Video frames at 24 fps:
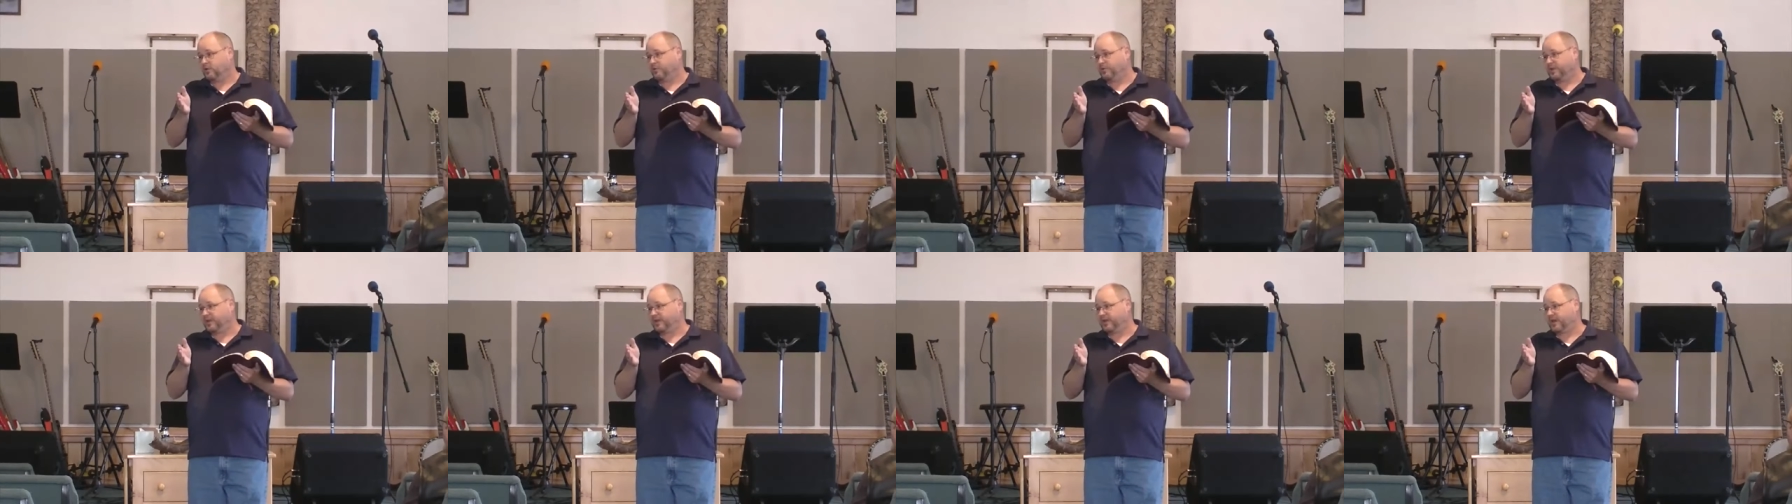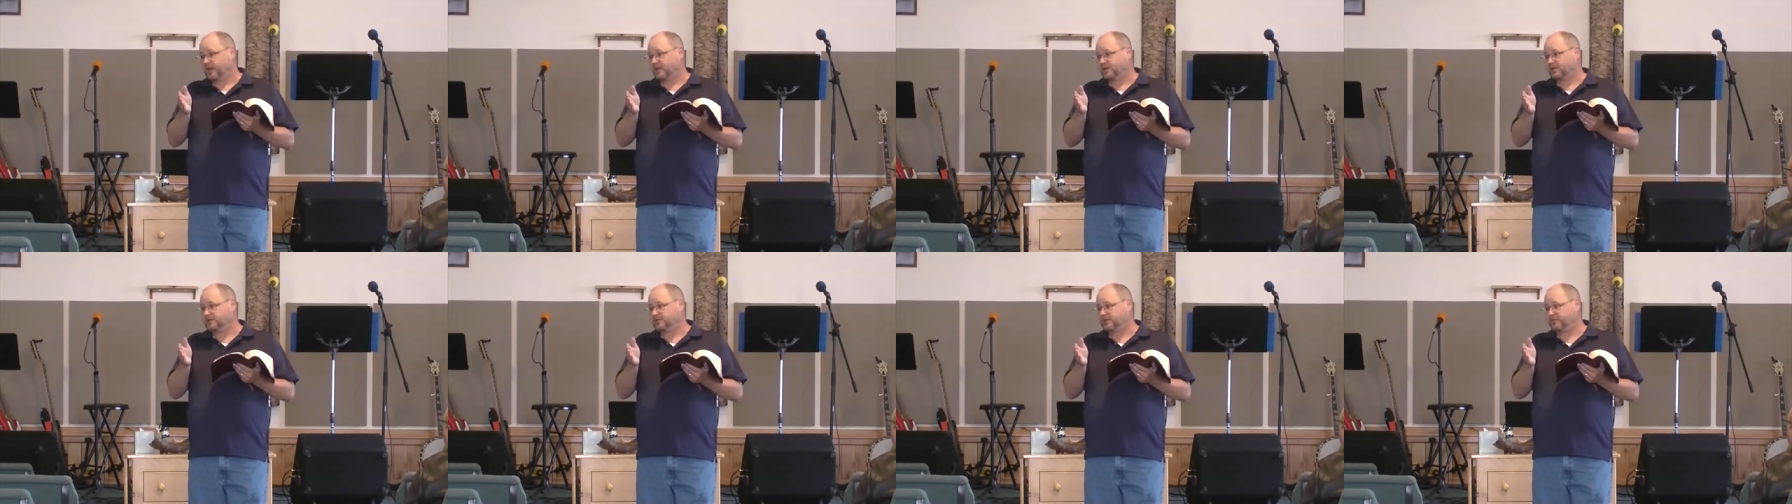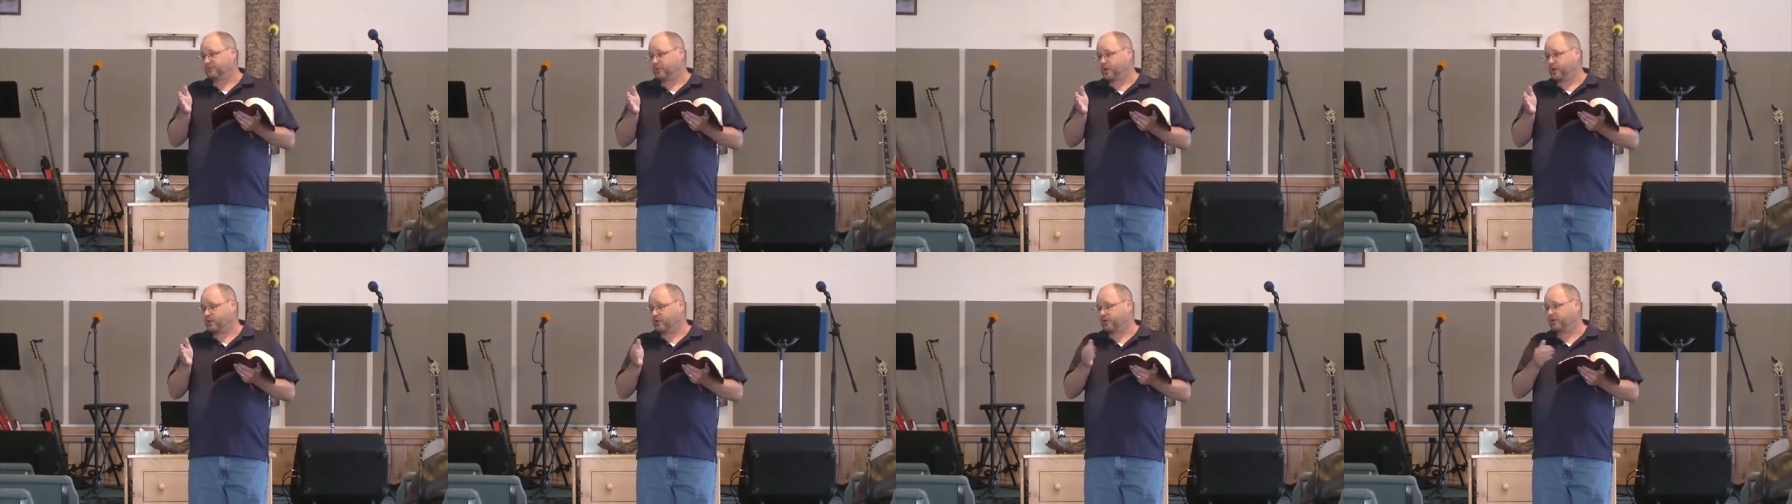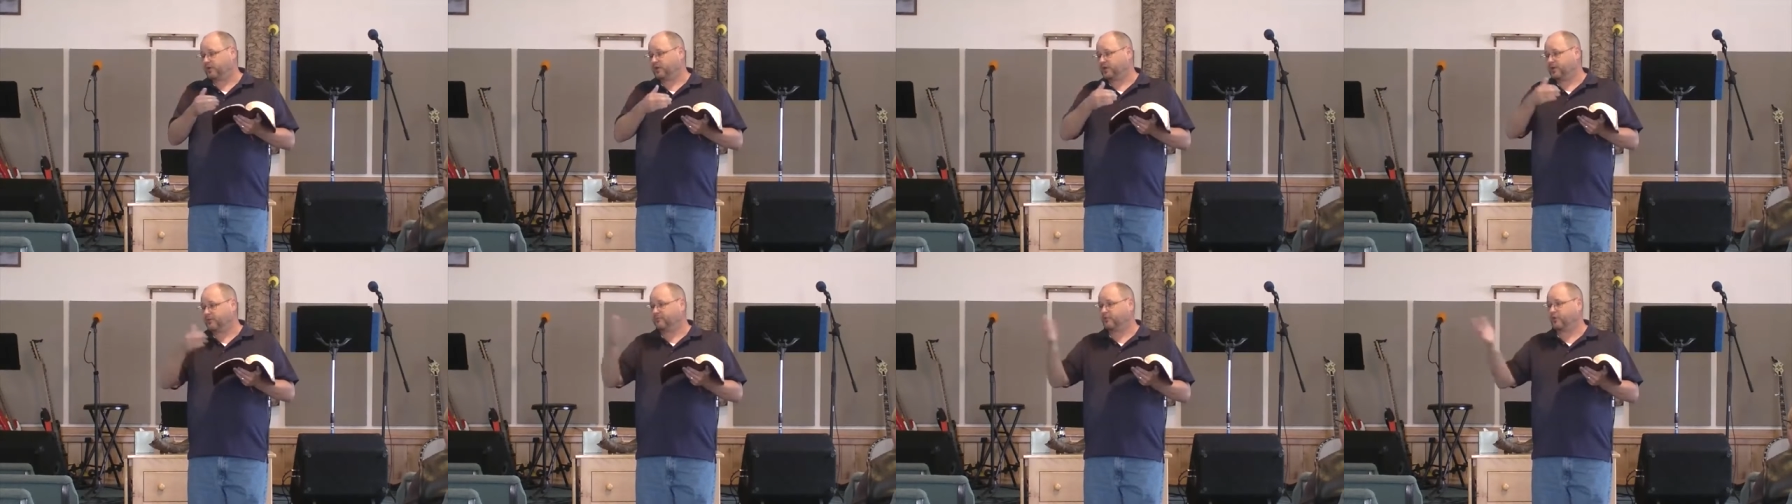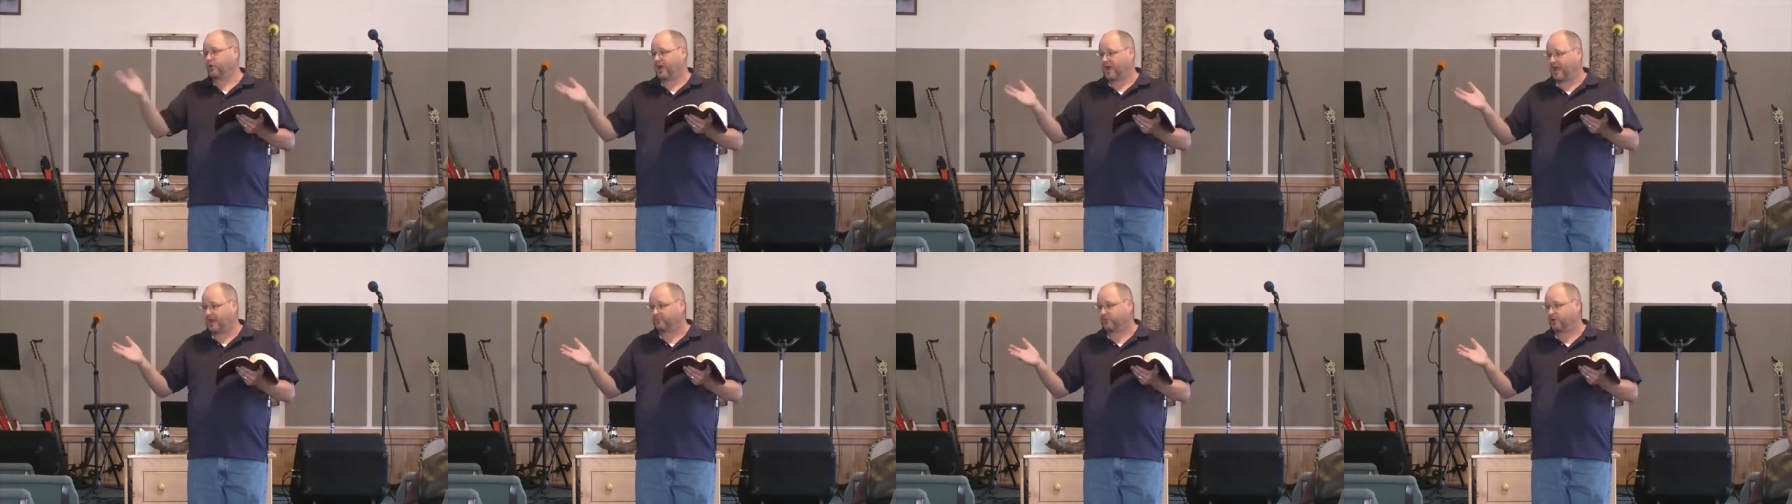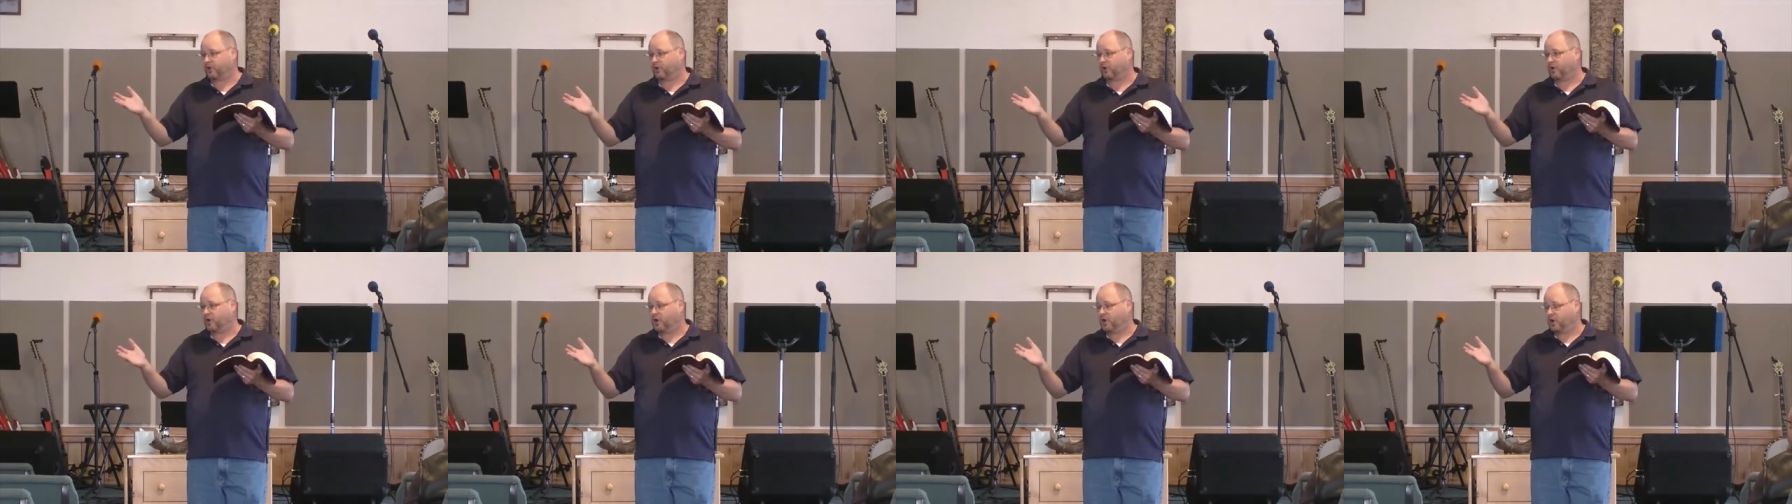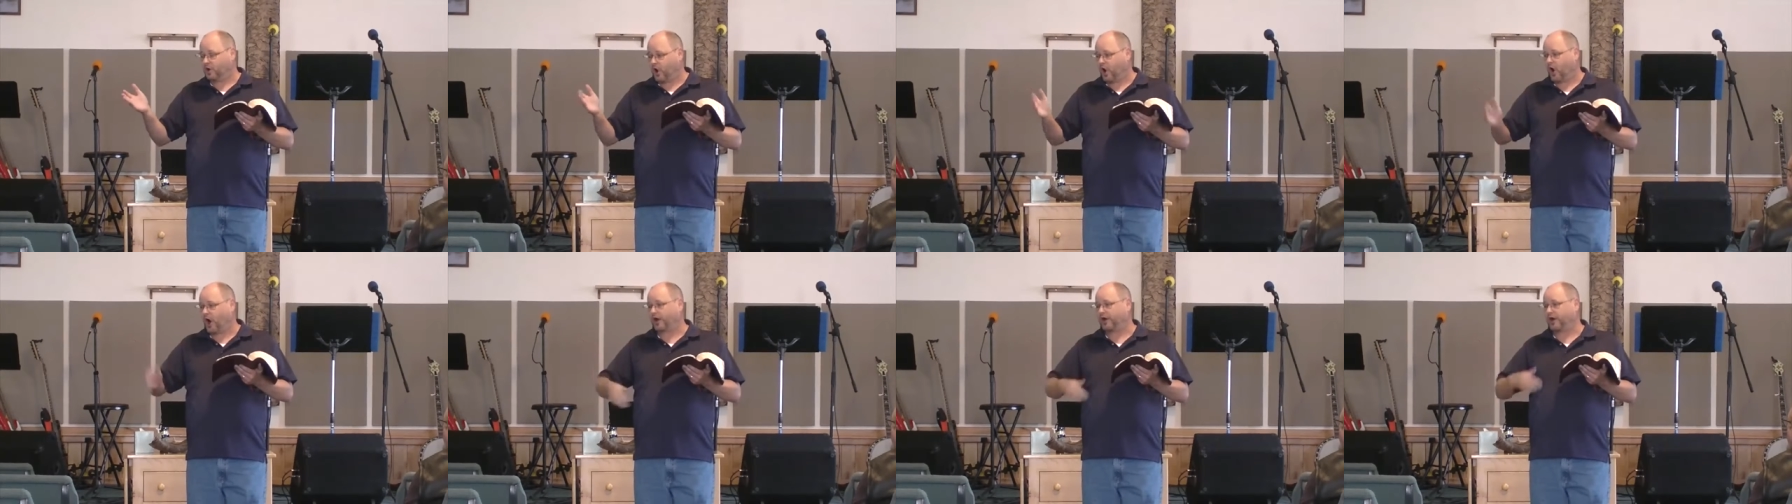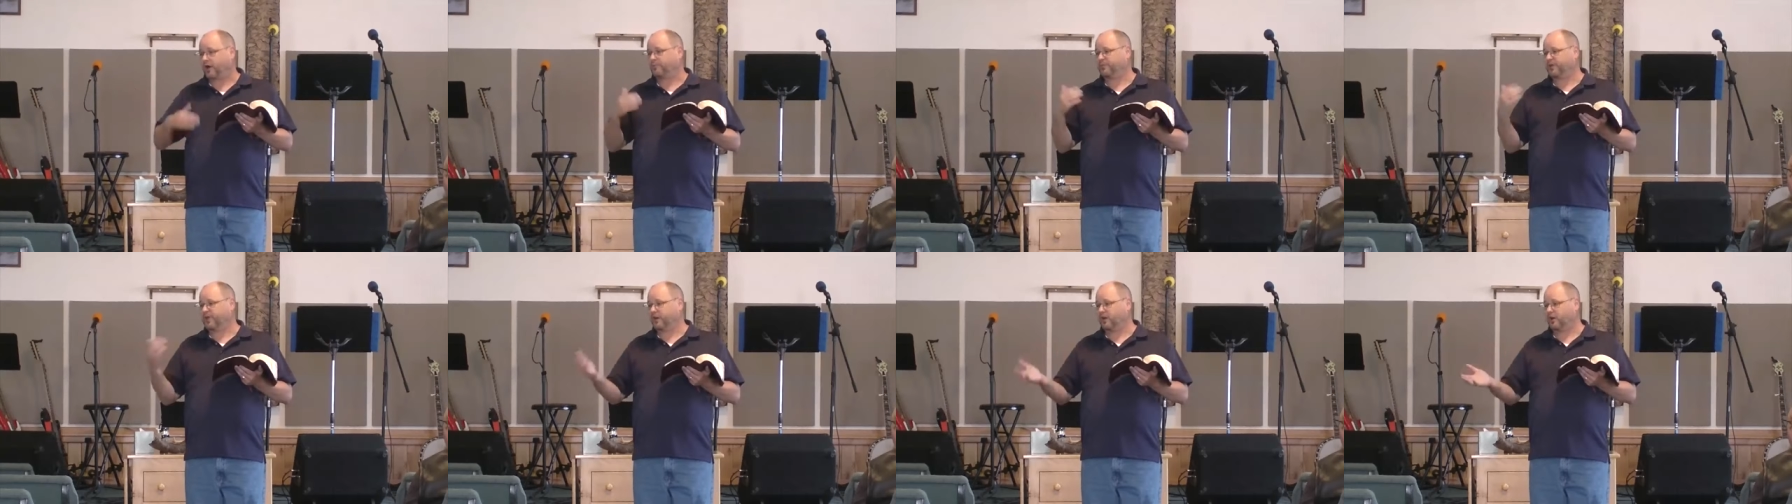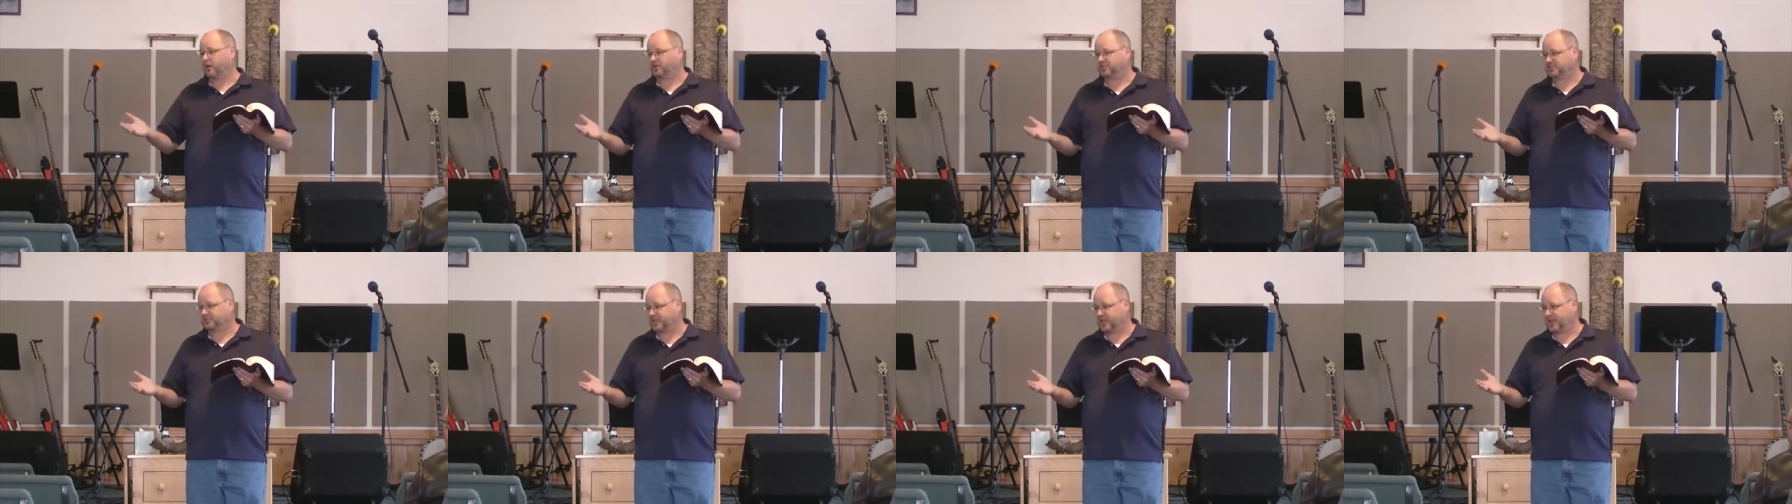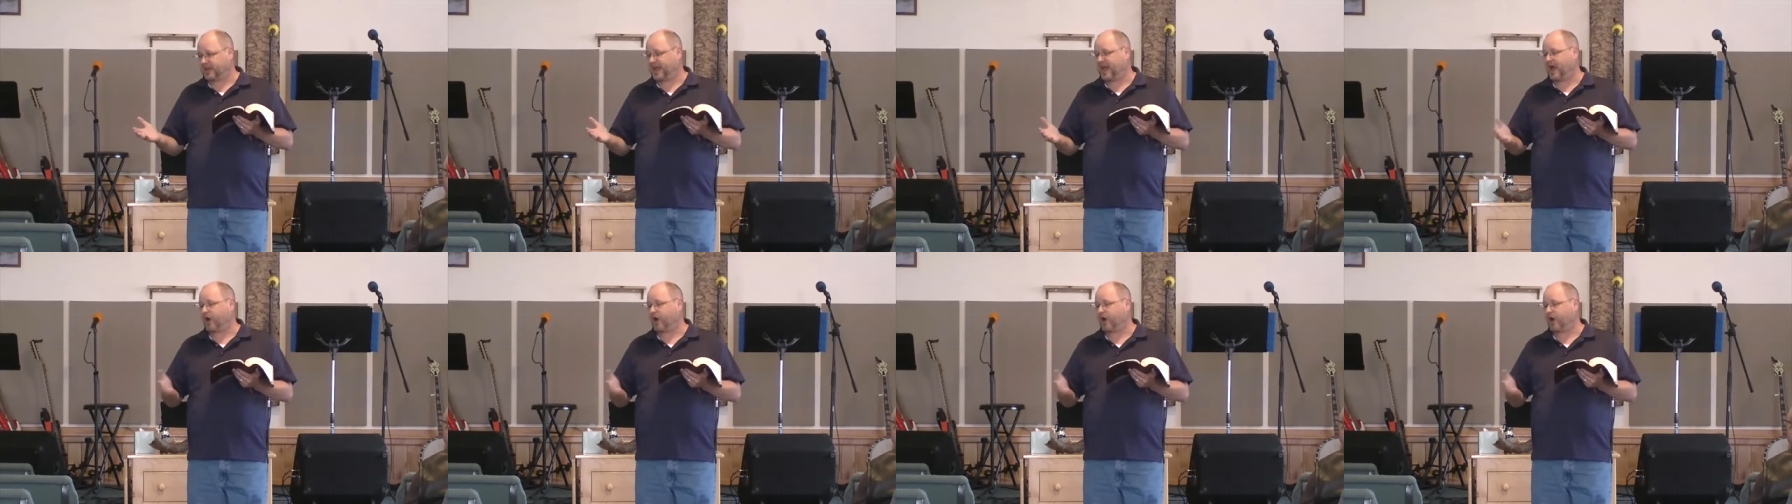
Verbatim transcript: because if we were to live forever caught up in our sin,